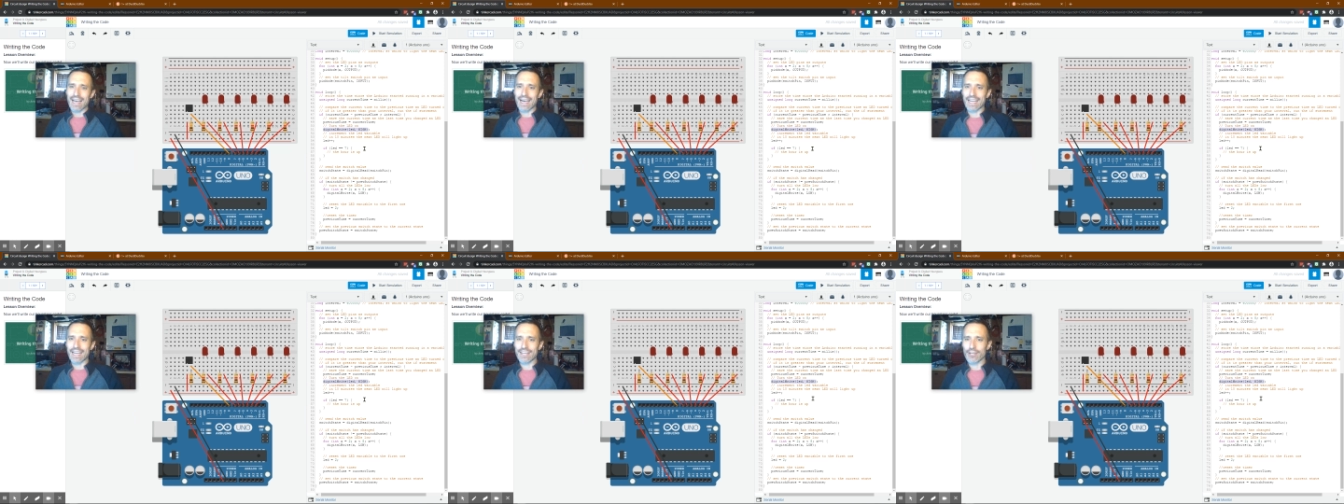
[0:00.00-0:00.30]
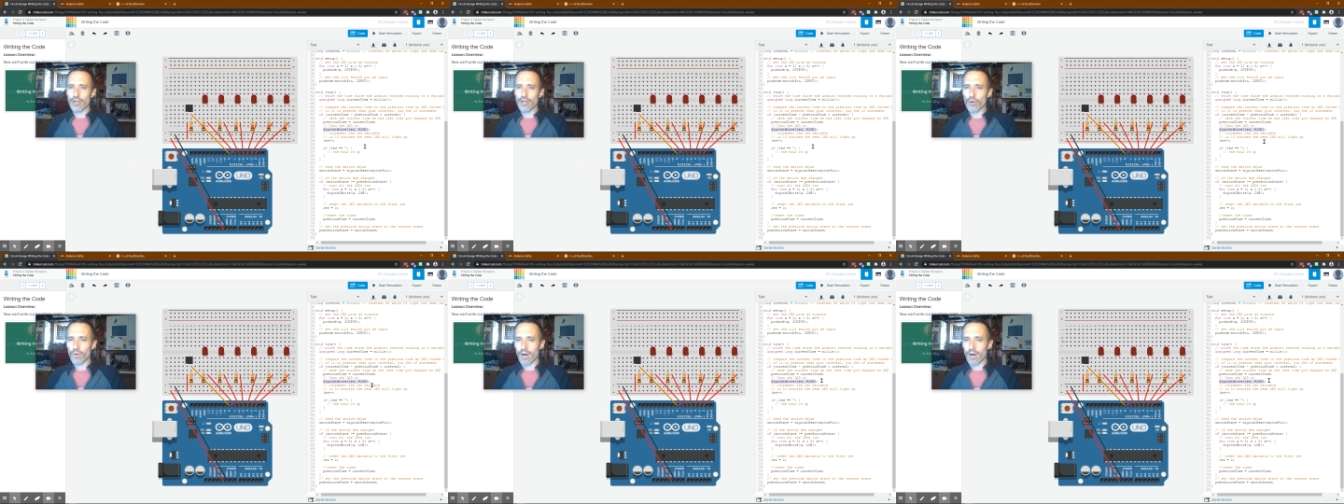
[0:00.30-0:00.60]
I
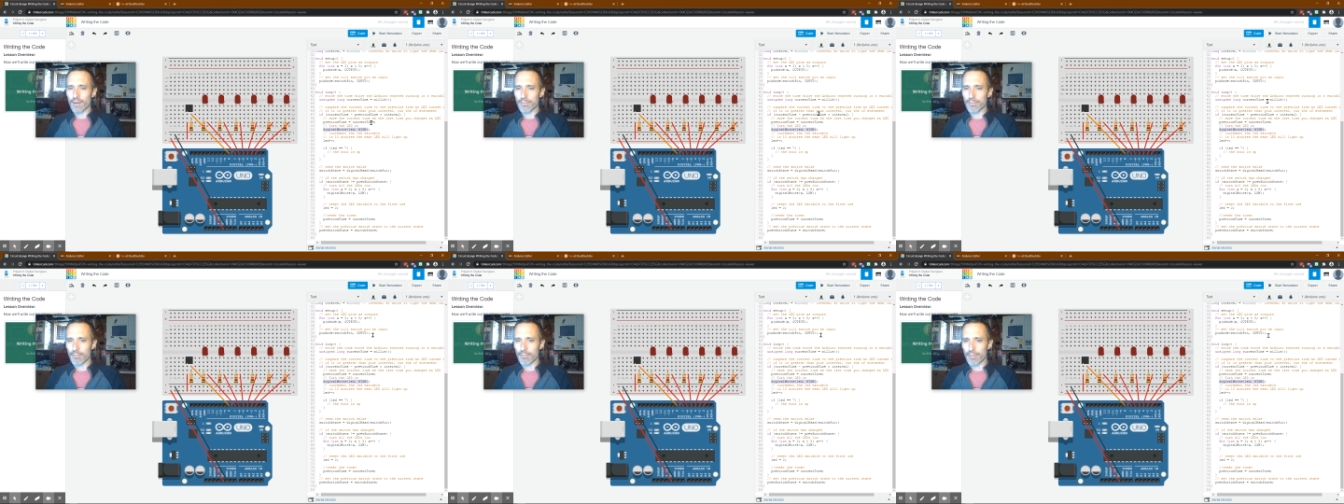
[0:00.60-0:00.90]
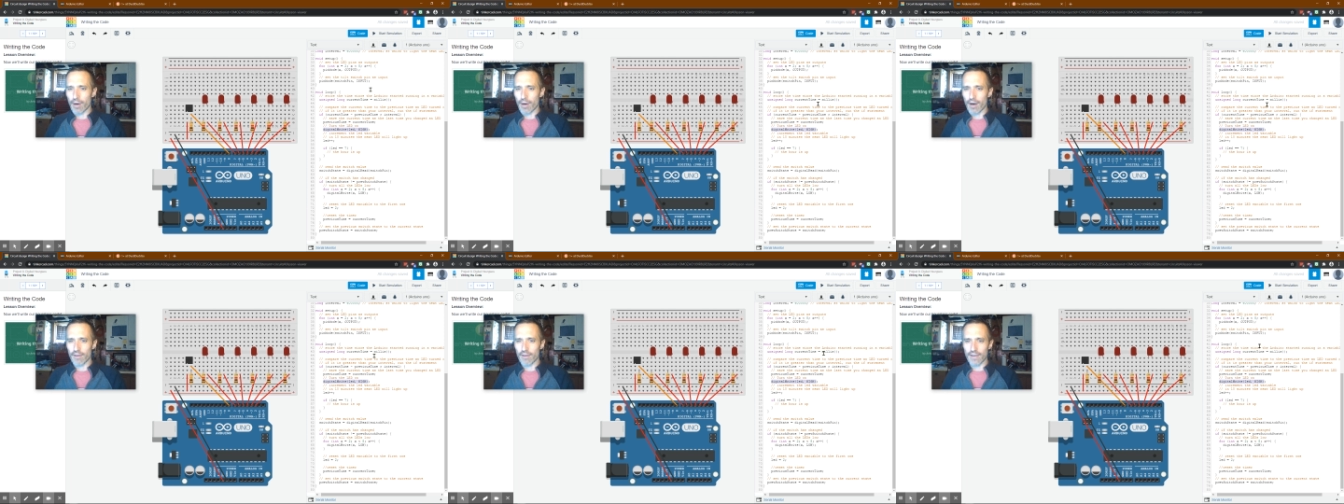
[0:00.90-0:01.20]
know up
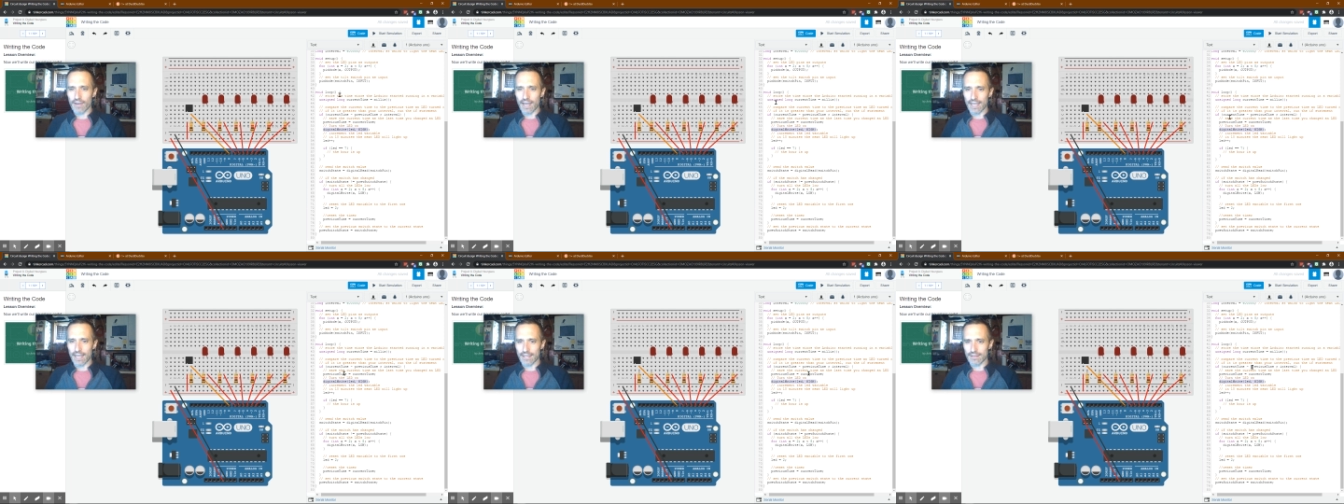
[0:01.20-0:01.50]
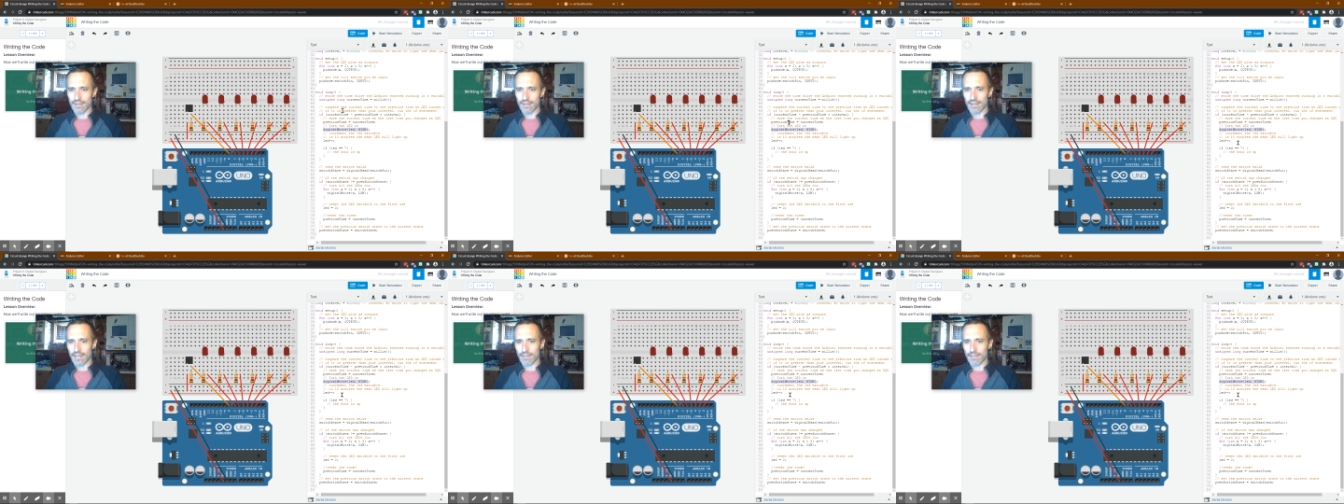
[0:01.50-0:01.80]
above
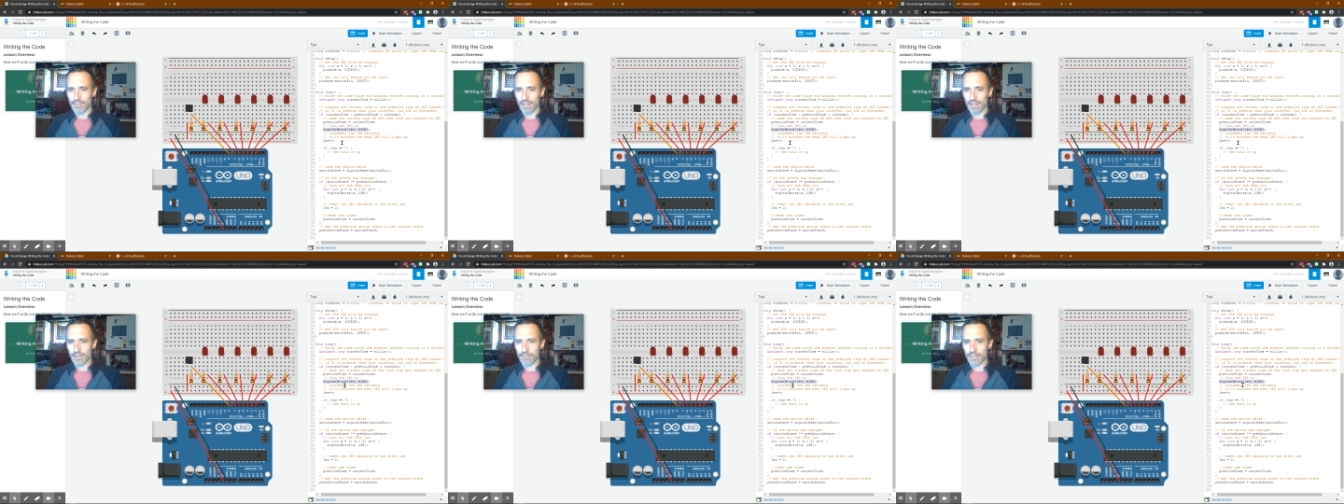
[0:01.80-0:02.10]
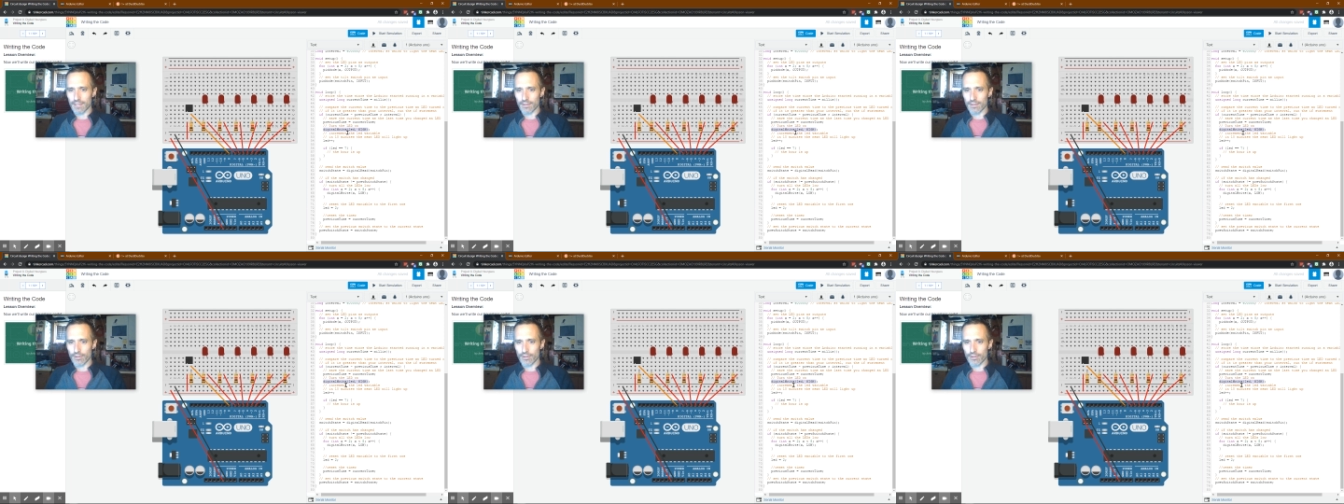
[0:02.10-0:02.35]
I, I might have been a